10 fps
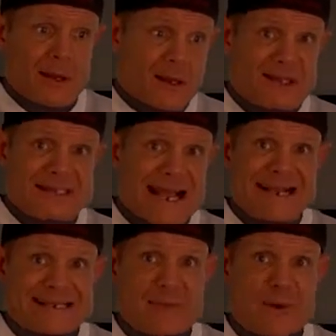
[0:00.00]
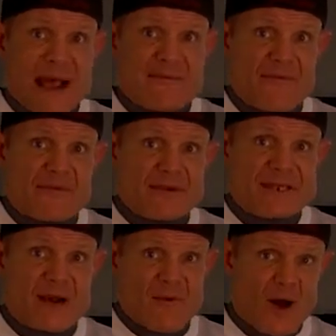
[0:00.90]
a good size of the profit for
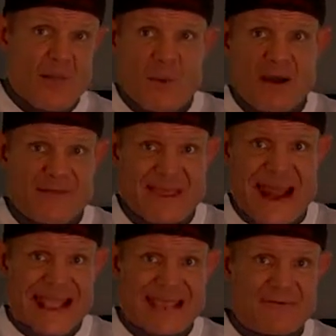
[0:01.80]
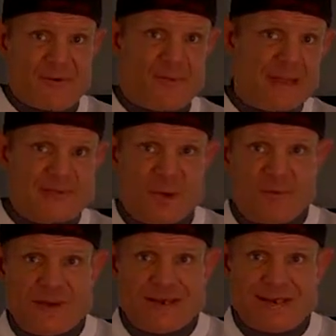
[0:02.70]
yourself. All the profit that I get from these
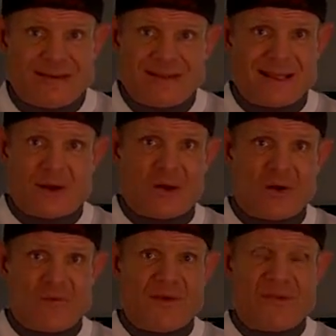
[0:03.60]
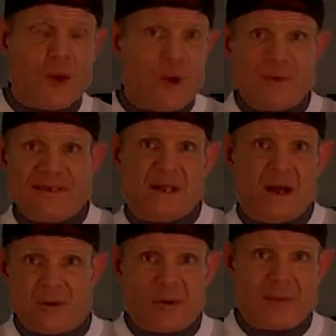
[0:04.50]
movies, it'll go to feed the homeless and the
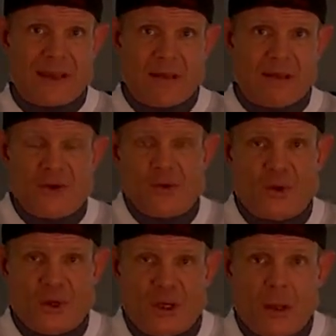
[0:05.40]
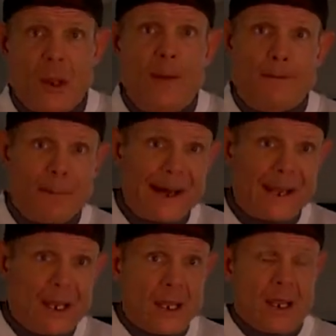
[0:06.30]
hungry, man, to do good.
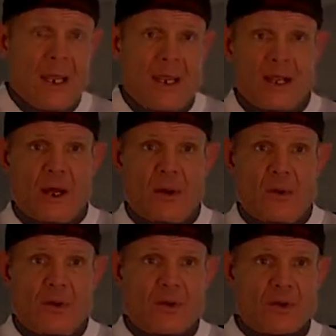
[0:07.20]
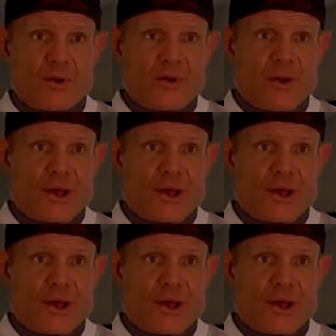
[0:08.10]
But, you know, you could,